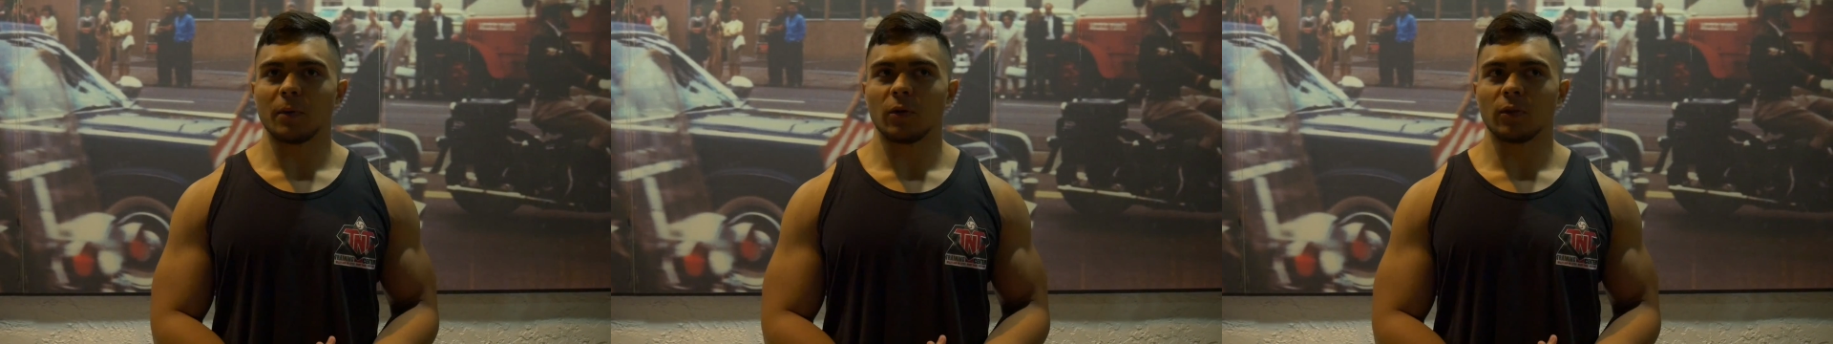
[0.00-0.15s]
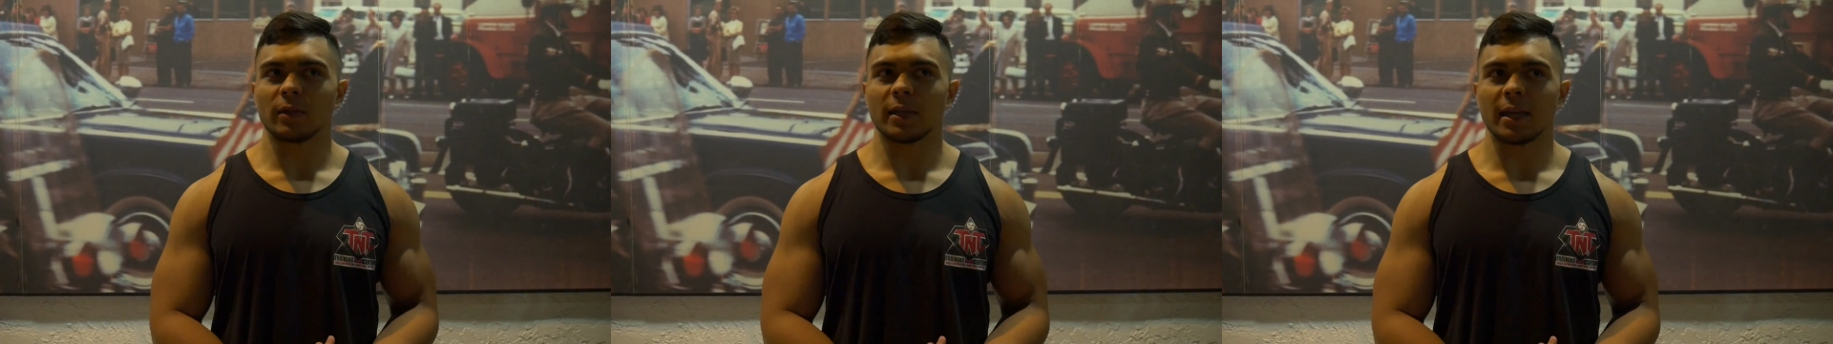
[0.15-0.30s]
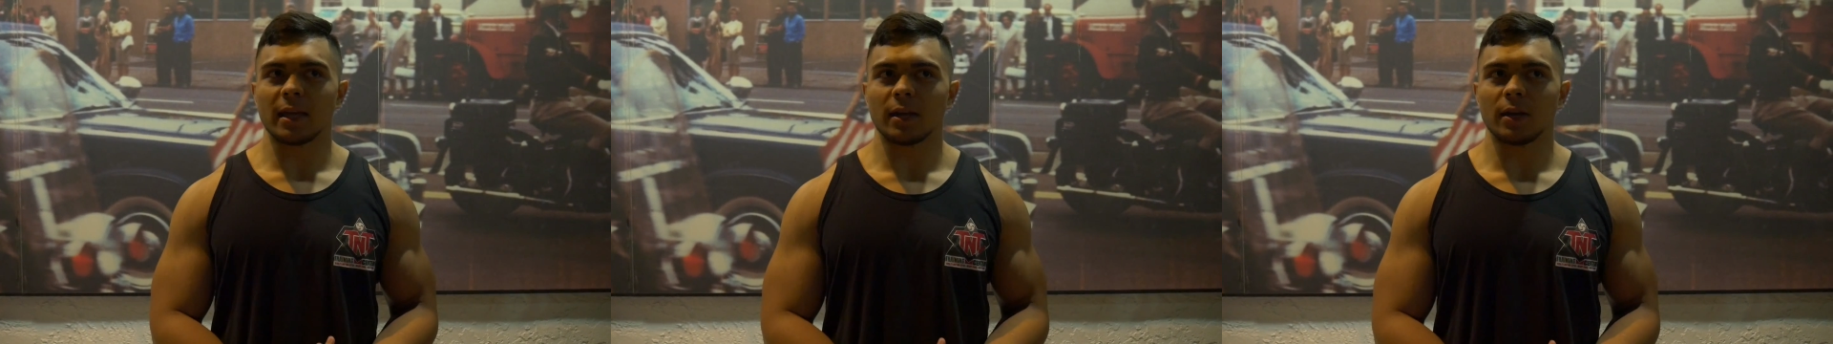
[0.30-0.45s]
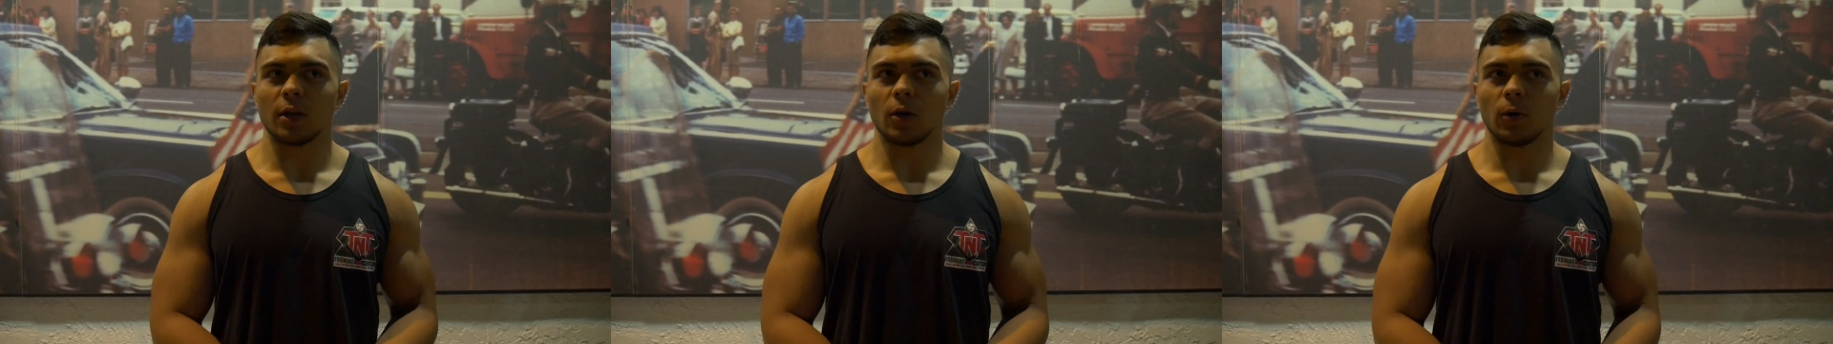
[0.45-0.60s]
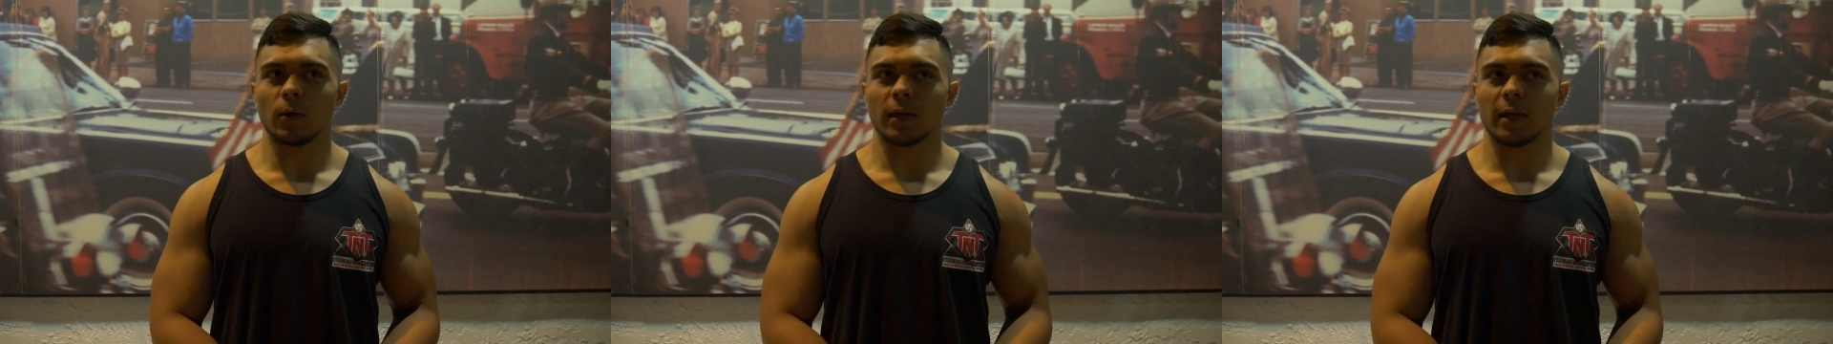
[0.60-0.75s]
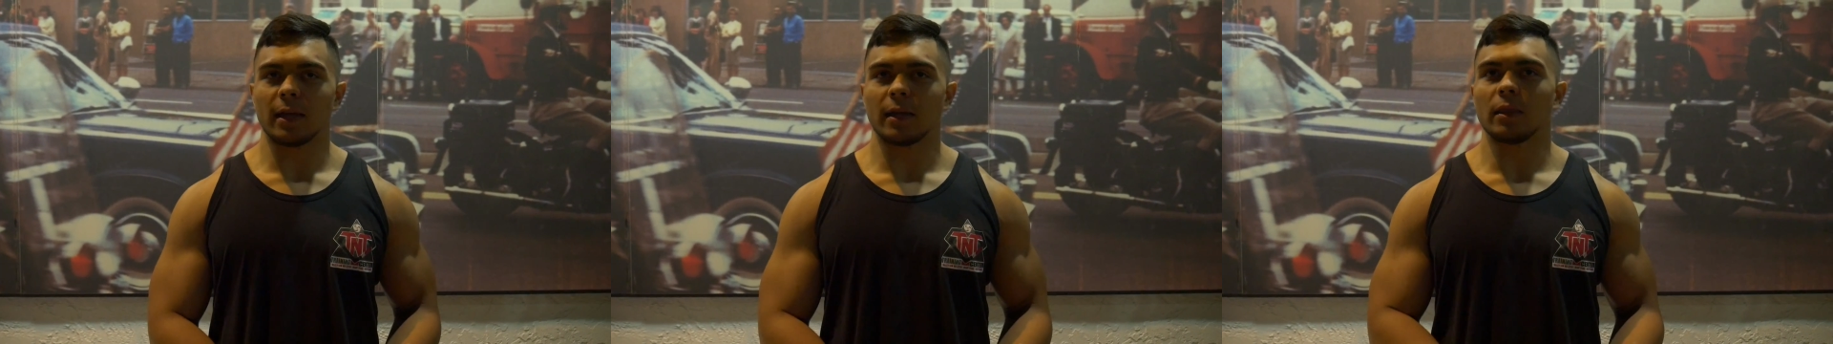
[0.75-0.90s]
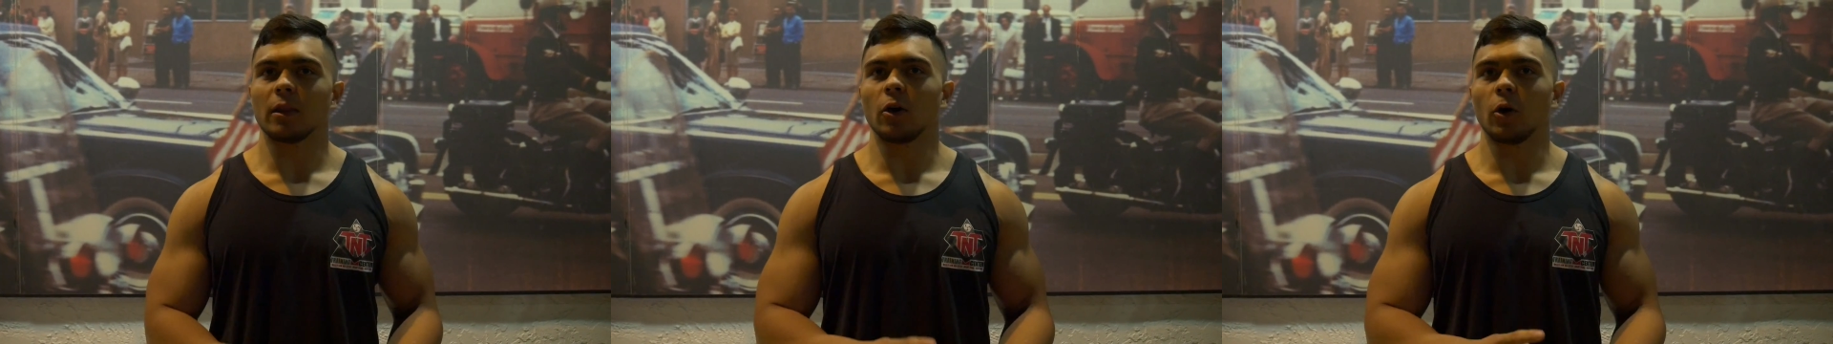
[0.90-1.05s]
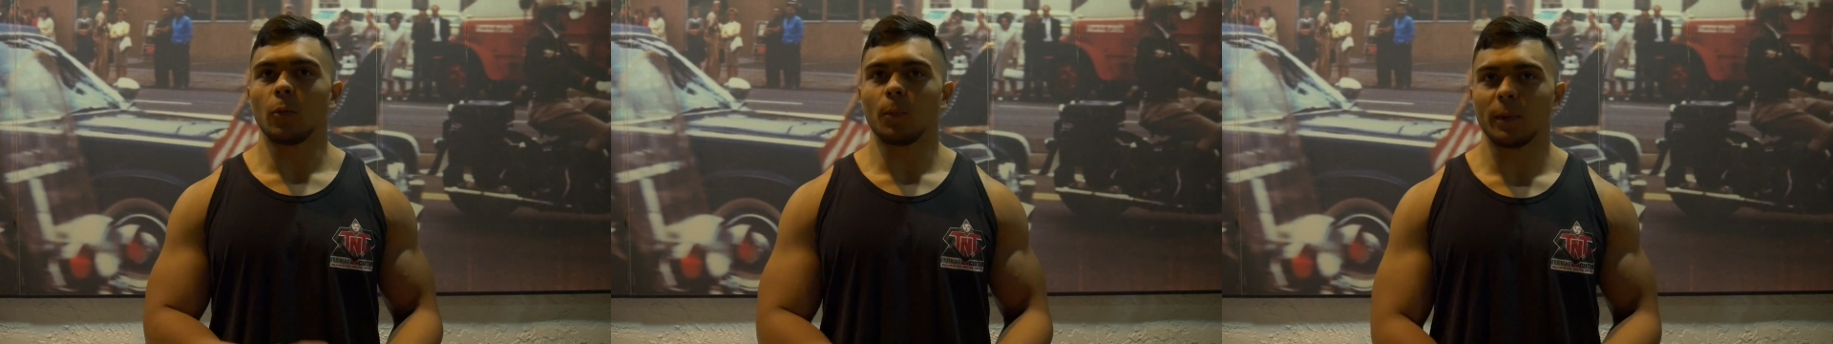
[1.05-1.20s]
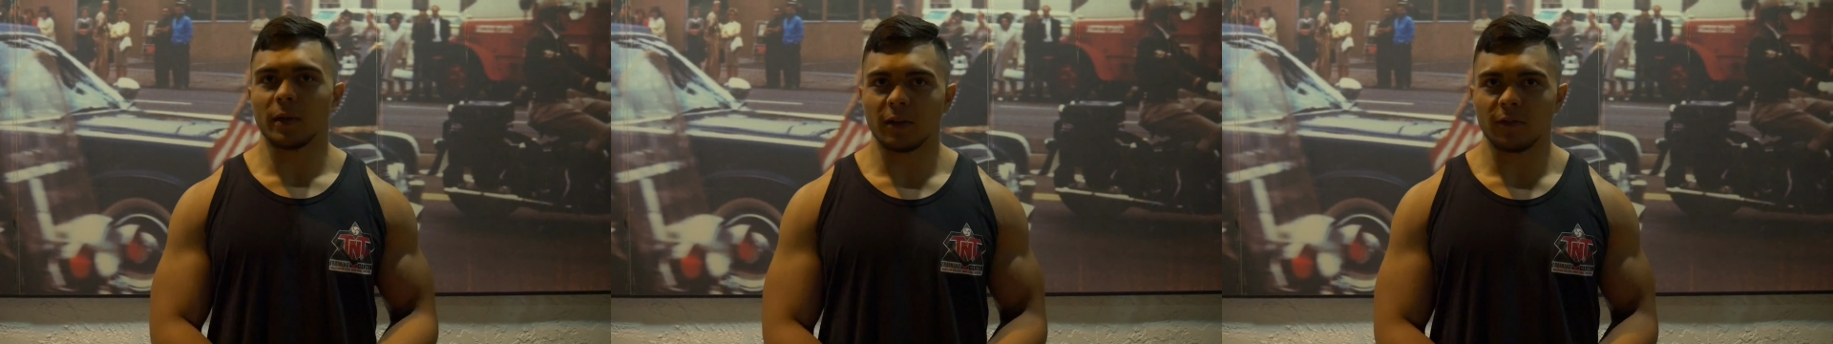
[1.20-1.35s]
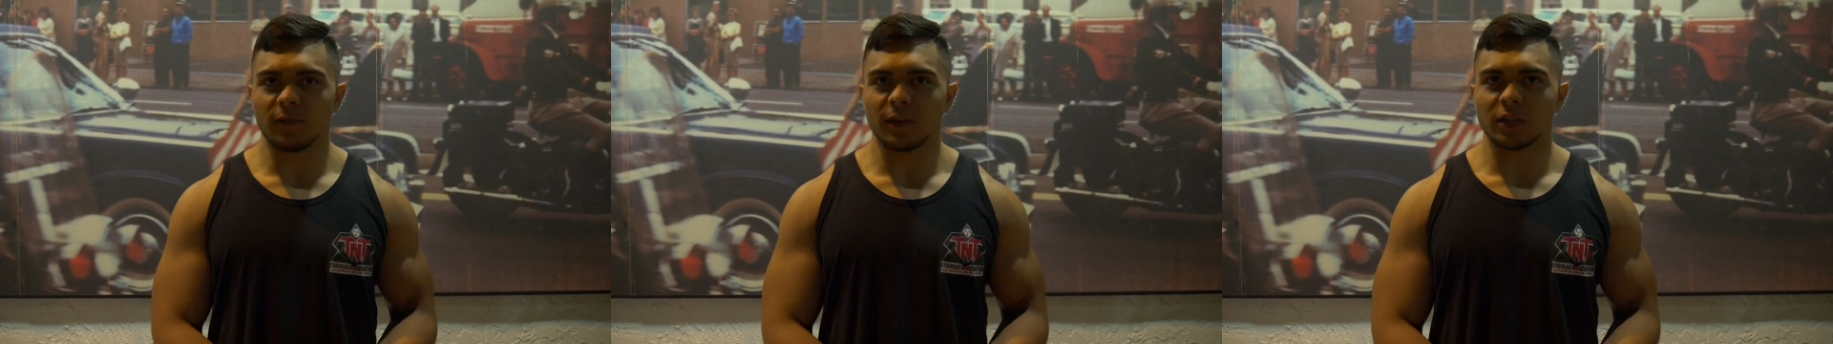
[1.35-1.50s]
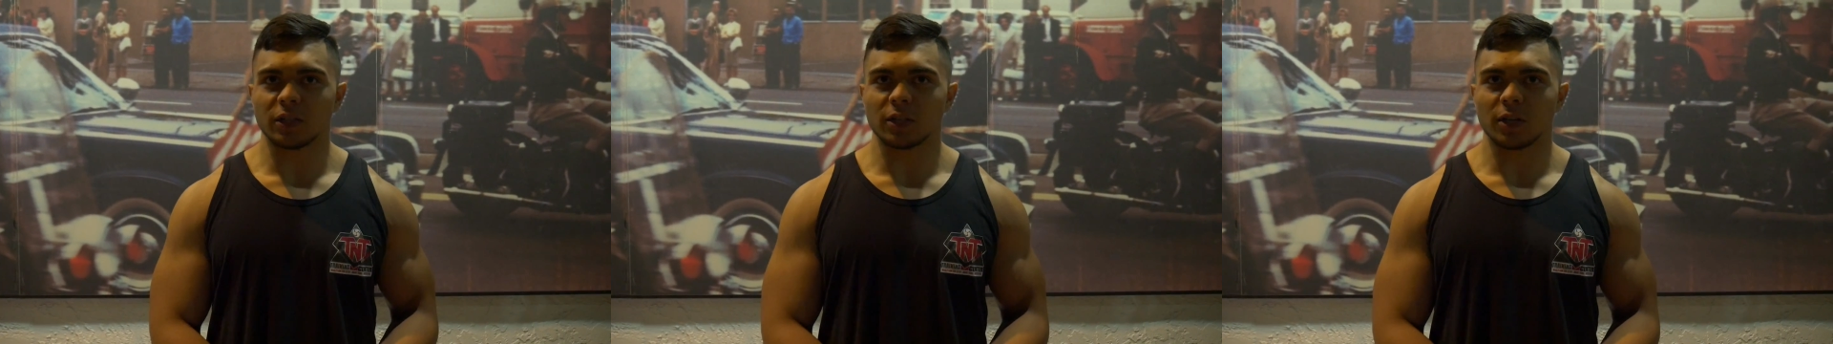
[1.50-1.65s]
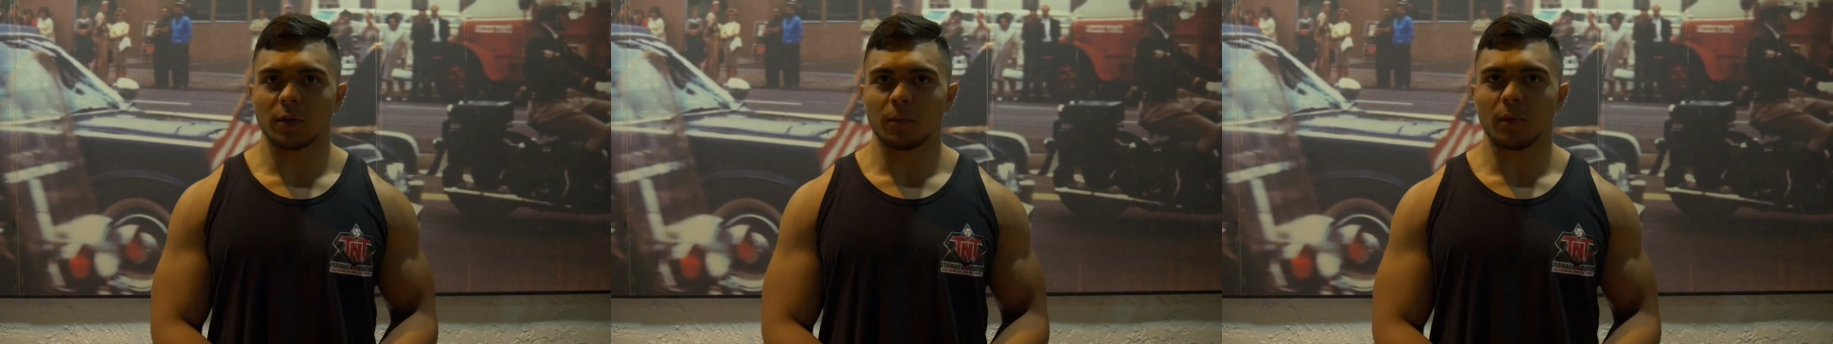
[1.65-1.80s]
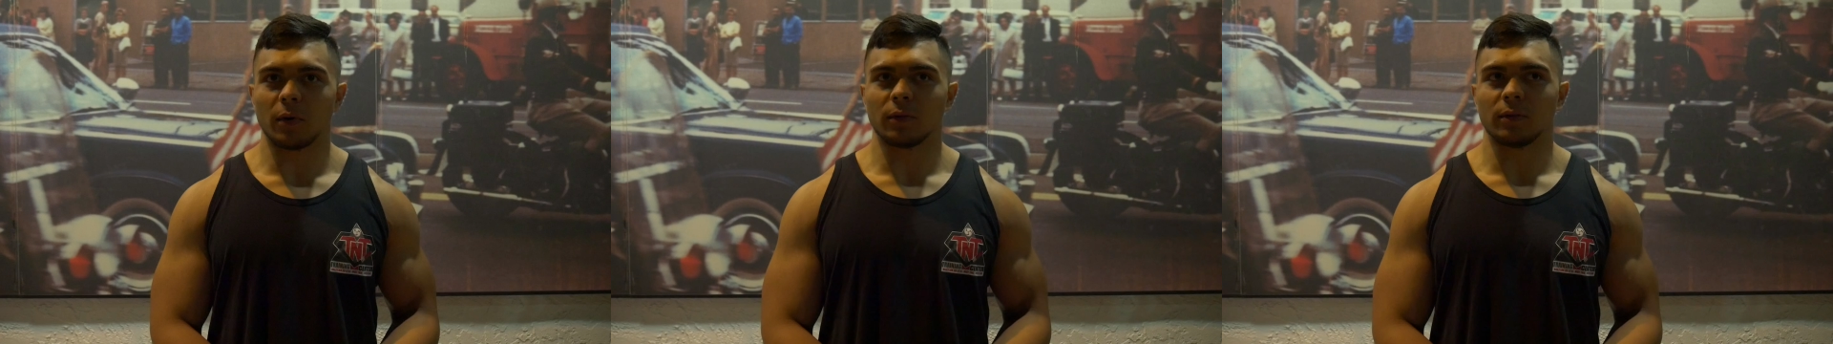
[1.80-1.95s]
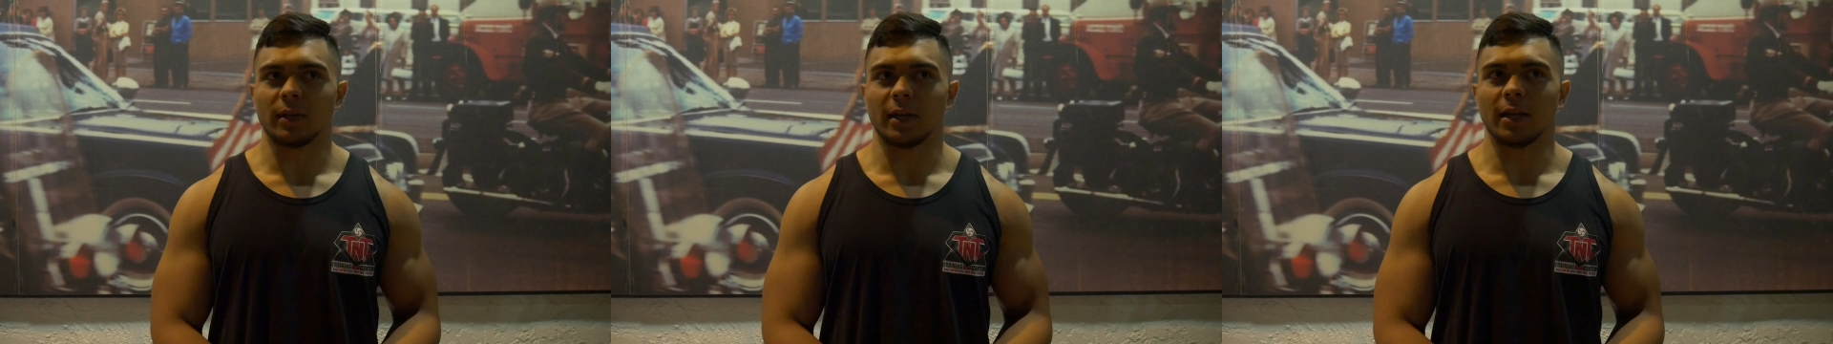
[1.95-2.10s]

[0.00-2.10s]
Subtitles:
both gi and no gi and the open division in both